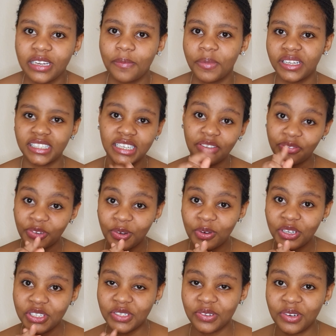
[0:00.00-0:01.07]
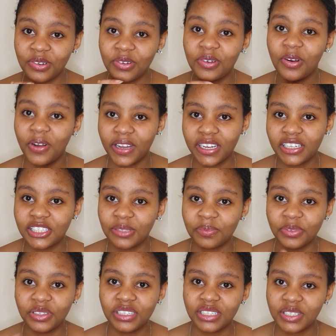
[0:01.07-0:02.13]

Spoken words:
but if you want to know or catch up on this